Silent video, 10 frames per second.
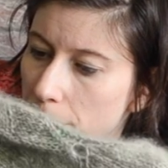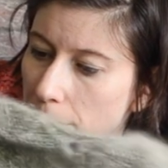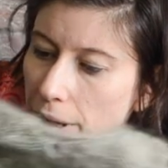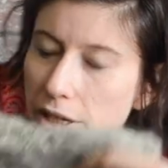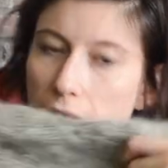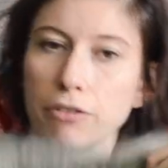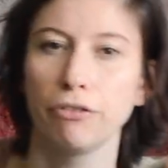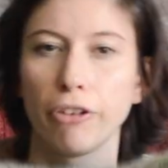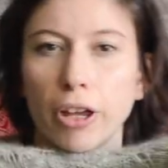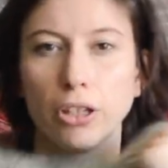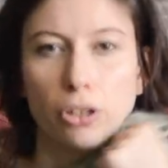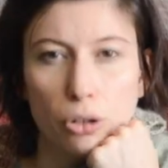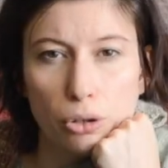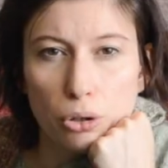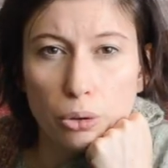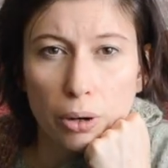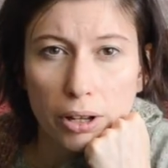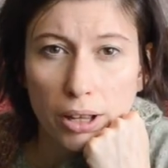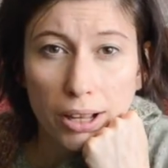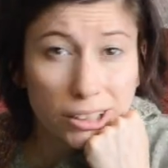But if you
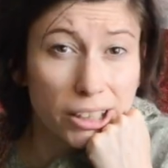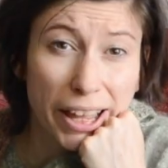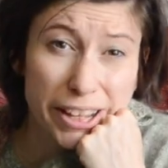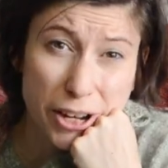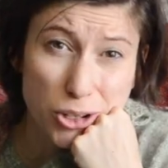like a